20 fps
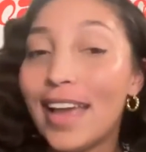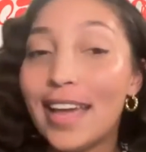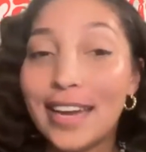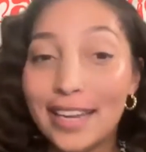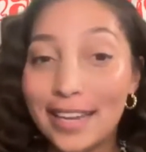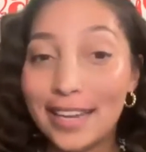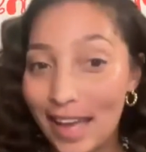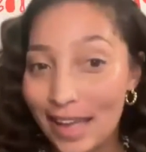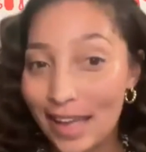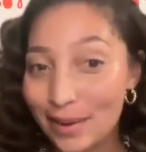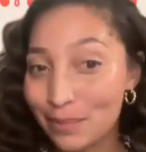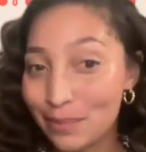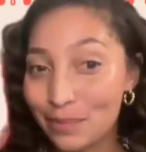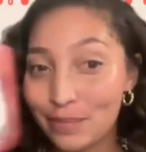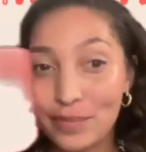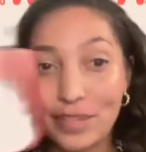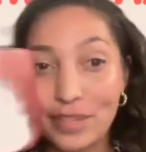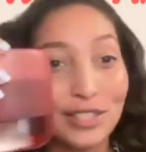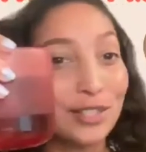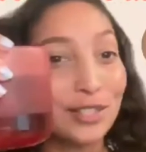And again,
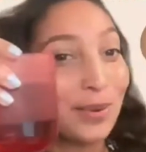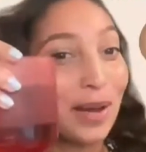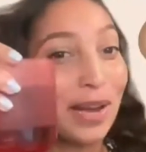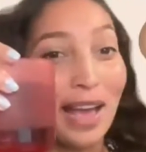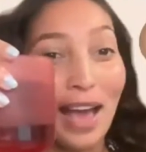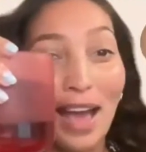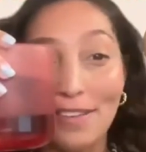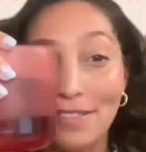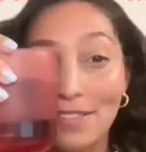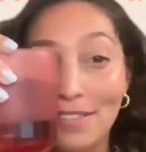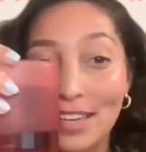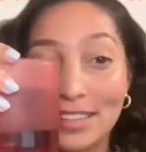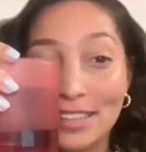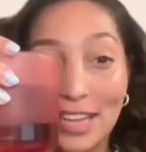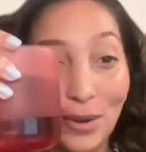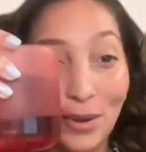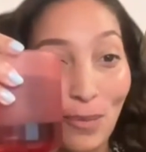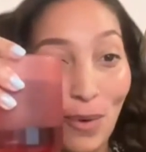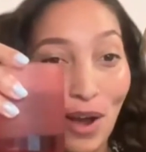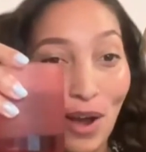this is why having
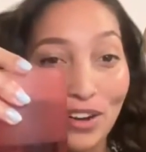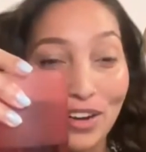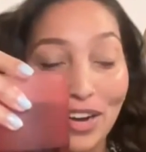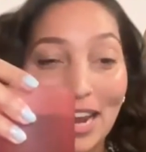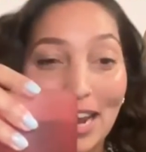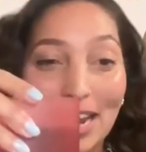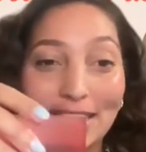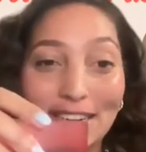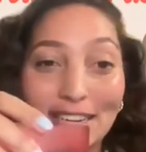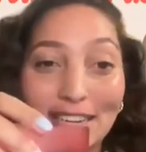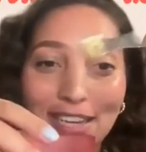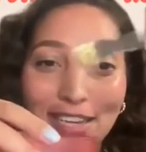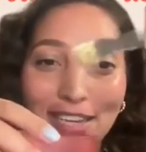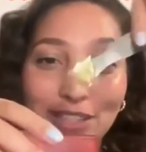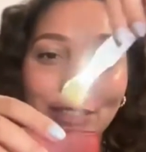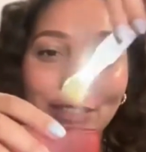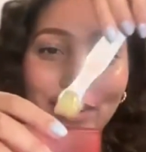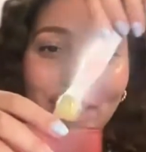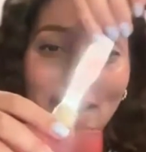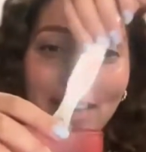like water handy
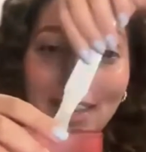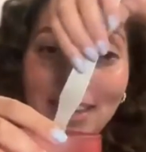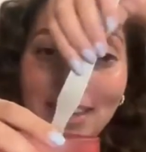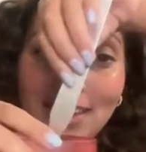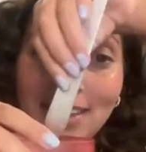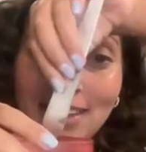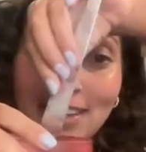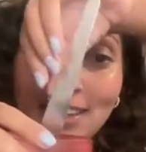is great.